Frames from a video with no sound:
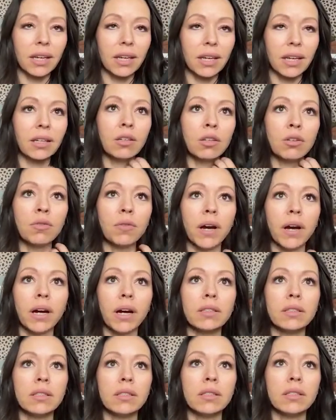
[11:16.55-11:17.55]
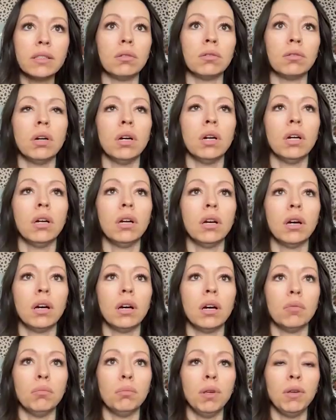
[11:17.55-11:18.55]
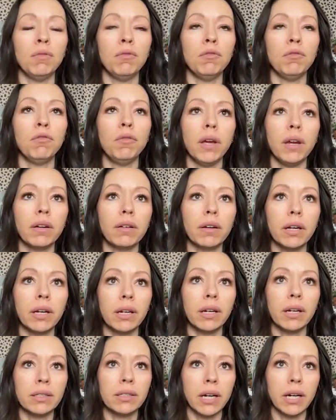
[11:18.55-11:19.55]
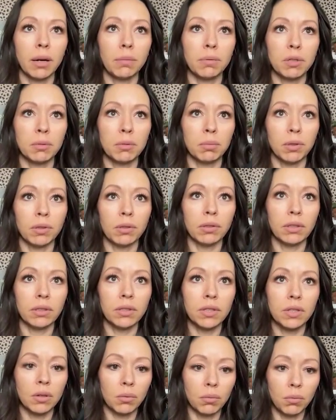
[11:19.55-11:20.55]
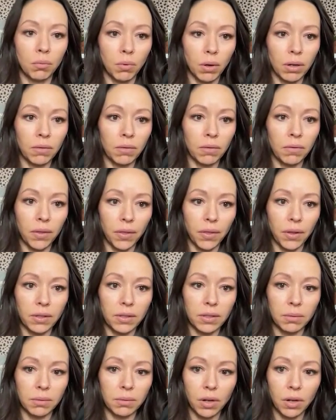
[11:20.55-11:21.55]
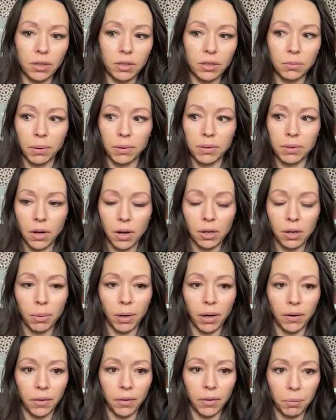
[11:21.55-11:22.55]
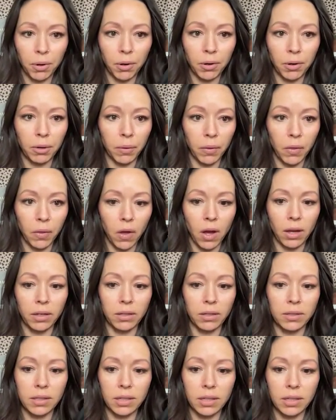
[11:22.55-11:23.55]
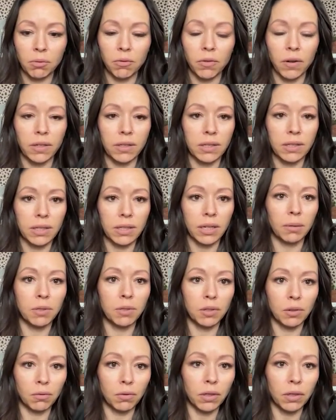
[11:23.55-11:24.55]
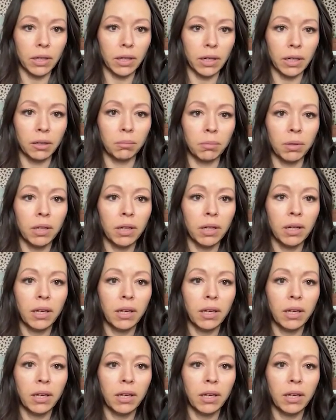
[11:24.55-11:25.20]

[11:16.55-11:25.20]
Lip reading: And you've had to be very adaptable. And so one of the things that we talk about in the program a lot is to improvise, adapt, and overcome.